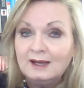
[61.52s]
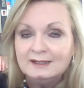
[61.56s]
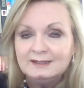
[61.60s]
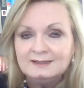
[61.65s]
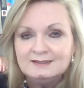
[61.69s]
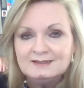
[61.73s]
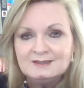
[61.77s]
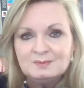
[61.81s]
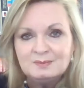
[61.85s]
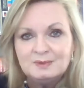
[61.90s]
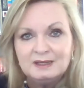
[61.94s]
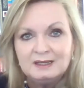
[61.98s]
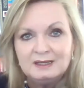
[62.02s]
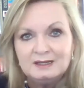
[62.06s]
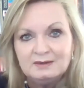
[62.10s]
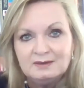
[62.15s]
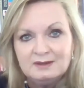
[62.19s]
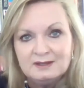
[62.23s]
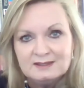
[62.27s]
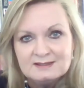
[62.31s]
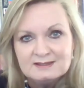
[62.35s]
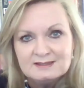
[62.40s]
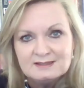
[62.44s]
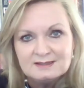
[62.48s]

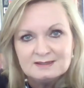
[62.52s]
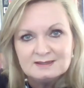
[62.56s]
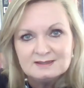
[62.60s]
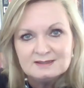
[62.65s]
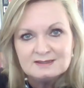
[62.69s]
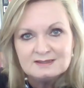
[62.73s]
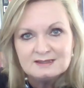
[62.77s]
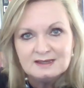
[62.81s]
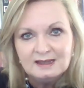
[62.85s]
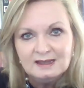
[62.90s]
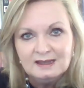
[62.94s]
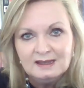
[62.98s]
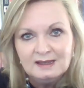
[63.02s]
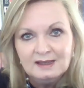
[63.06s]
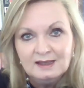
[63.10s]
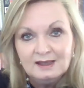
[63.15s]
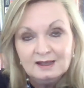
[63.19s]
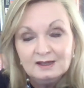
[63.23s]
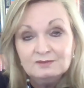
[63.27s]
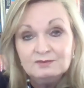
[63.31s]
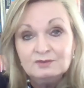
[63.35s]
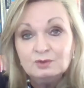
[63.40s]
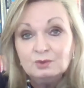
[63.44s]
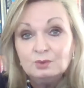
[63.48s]
experiences.
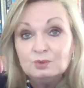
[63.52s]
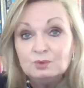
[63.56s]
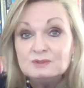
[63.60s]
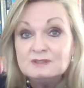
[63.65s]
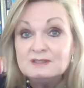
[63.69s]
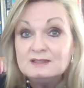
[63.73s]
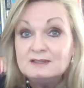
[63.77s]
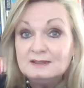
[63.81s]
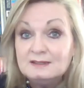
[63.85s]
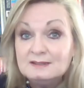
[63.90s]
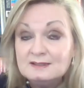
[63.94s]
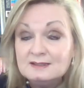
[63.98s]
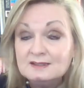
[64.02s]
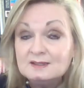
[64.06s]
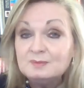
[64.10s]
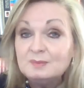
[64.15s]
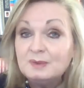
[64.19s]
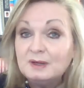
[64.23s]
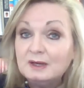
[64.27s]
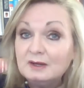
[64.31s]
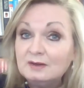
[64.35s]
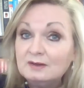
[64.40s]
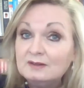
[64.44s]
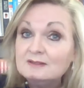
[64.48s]
And of course, these
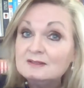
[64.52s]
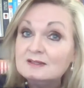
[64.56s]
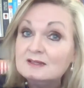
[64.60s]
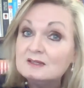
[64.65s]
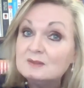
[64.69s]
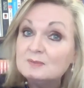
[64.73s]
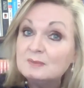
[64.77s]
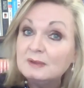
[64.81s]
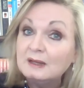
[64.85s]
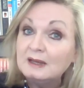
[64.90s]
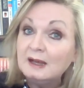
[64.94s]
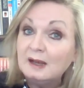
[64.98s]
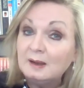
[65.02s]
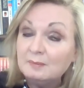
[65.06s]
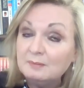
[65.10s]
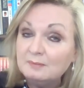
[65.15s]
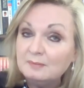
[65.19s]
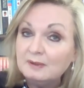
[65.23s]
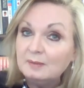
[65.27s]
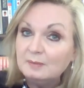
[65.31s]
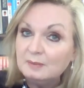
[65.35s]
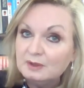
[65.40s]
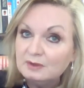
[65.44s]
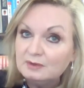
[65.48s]
experiences become
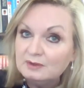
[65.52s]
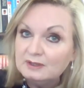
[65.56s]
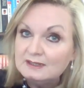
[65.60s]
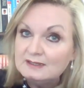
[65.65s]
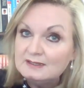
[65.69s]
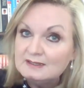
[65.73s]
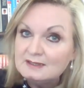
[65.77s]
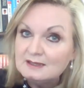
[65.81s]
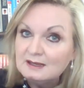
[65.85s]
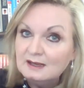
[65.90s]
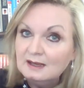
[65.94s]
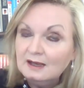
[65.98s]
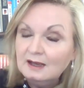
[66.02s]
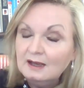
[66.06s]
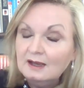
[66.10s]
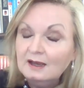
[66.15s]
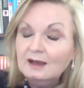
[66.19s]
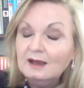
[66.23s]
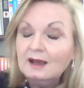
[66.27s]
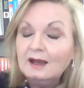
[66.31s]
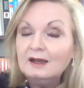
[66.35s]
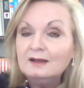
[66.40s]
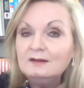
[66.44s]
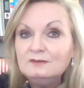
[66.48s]
memories.
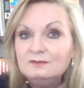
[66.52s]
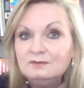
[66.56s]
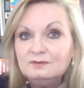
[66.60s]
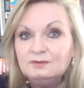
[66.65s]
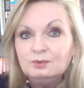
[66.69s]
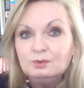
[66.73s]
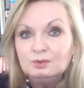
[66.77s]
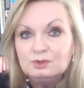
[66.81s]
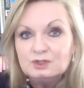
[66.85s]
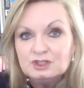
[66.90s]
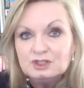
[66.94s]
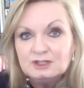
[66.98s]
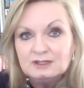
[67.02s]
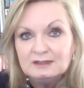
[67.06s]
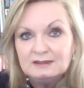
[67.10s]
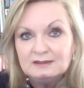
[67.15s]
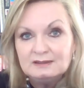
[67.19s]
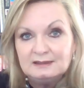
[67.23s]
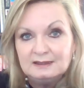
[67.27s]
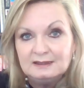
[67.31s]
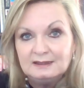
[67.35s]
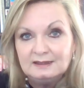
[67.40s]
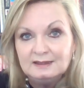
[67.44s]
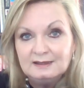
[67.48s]

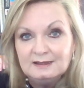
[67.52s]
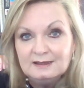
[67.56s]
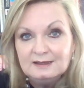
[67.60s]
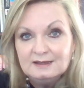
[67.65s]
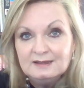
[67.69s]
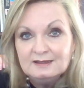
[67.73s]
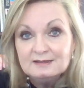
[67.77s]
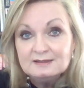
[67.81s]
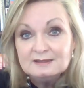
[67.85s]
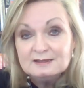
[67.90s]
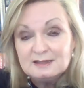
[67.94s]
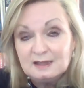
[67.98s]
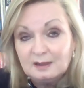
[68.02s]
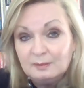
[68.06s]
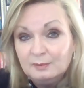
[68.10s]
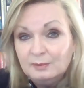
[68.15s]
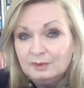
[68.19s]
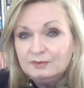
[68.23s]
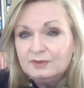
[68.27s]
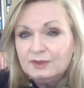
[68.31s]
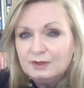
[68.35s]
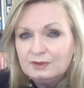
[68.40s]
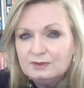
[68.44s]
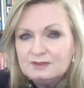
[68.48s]
Unfortunately, some
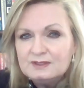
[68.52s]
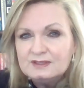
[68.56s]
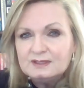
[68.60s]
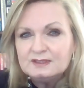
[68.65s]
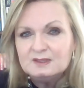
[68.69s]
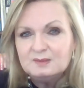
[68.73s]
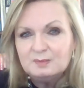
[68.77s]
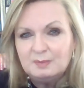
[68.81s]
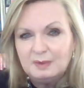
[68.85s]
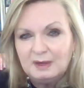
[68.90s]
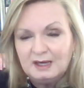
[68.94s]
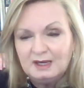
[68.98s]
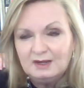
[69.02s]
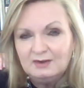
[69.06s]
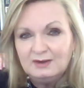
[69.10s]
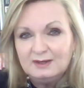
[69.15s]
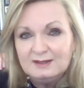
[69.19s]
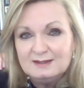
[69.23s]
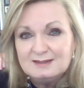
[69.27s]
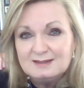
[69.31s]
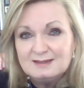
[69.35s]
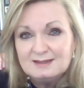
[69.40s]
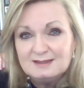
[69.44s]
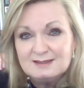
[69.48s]
of those
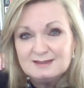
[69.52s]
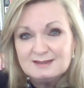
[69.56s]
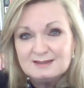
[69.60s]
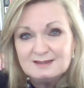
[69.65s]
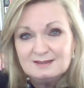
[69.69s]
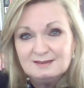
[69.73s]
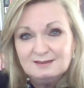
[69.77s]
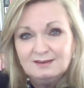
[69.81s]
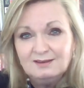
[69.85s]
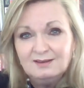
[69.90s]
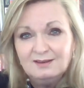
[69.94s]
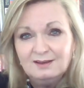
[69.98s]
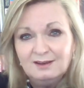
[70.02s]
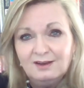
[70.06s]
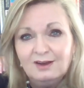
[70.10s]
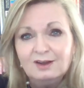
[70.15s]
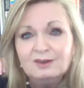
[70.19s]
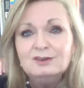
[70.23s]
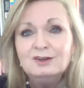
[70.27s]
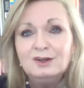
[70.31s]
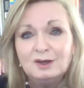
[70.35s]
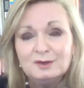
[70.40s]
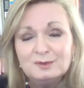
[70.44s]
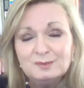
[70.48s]
experiences are
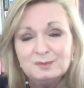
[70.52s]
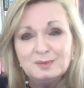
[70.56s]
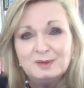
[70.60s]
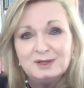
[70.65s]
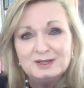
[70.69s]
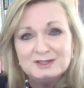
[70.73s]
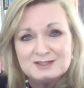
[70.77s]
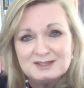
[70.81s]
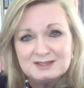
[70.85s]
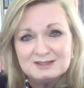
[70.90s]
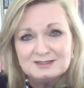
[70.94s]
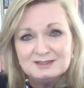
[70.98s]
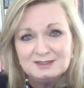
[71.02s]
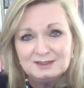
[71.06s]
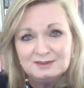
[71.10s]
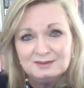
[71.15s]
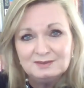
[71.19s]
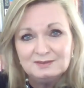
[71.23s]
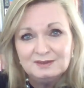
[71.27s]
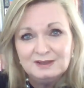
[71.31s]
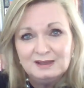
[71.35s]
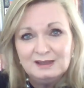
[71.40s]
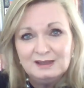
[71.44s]
not positive,